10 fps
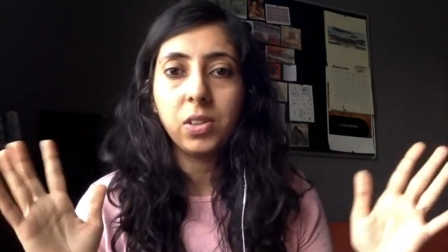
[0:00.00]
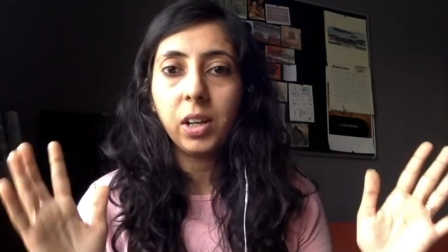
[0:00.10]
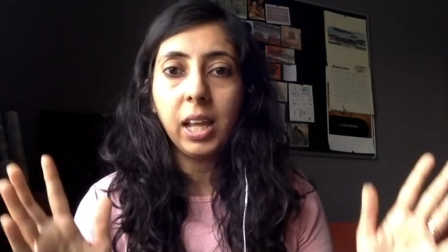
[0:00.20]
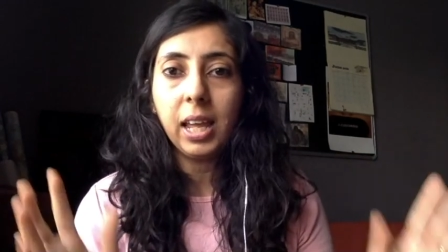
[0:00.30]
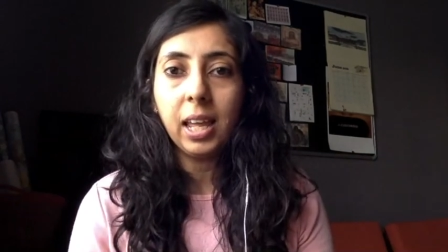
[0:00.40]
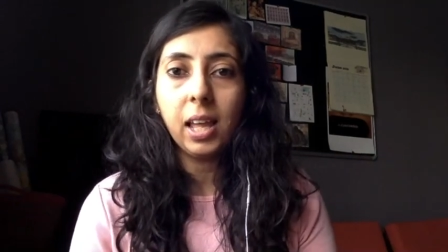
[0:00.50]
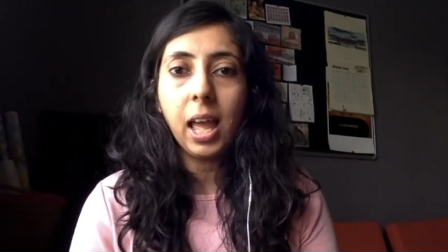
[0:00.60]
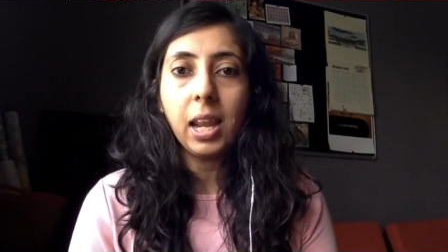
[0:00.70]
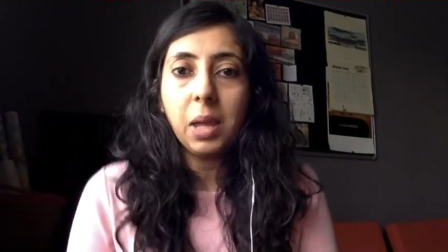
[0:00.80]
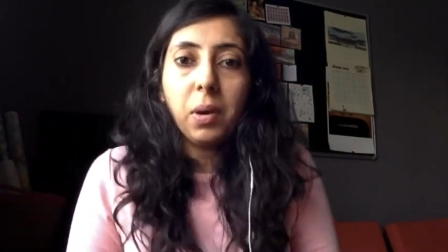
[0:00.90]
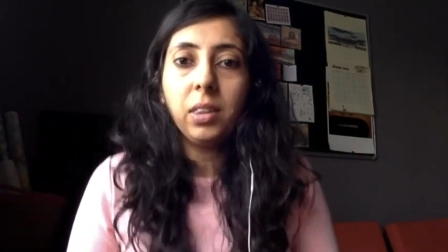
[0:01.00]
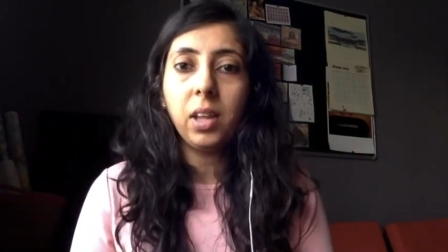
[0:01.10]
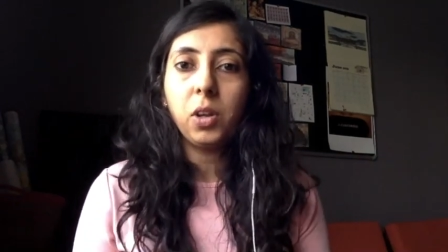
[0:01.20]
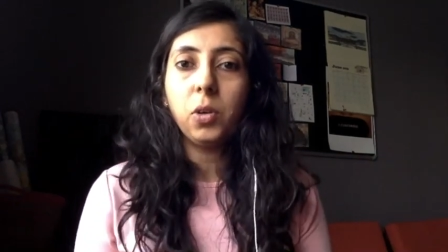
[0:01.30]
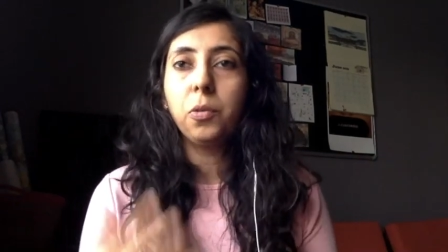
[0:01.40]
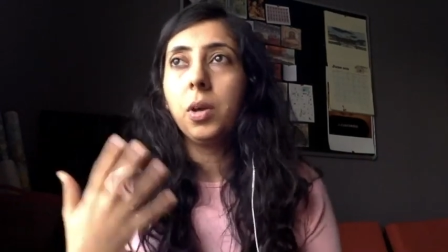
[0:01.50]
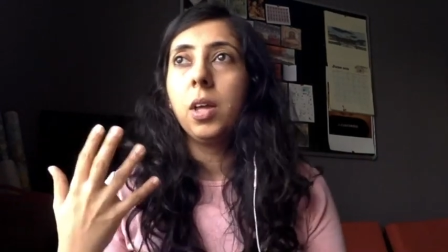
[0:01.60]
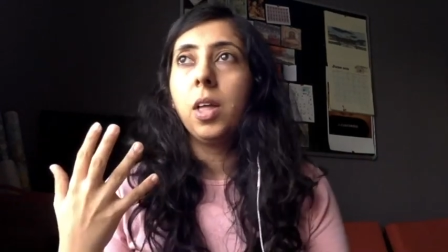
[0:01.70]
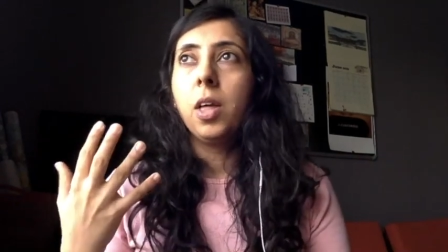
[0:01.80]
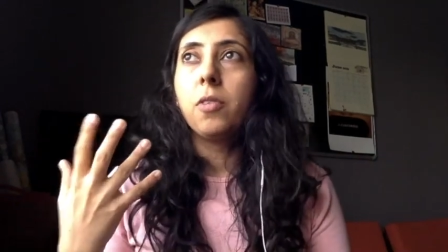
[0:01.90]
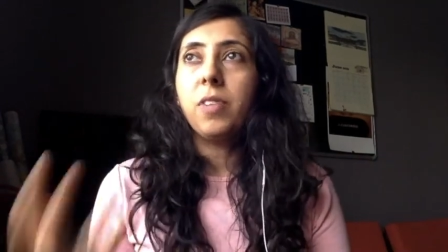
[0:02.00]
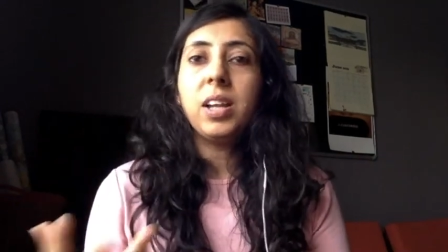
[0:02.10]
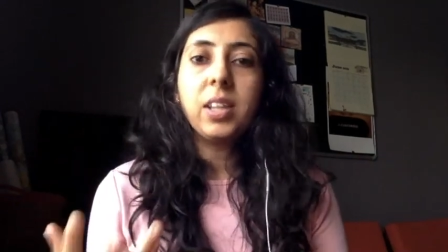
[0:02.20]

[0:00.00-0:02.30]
really anyone that you felt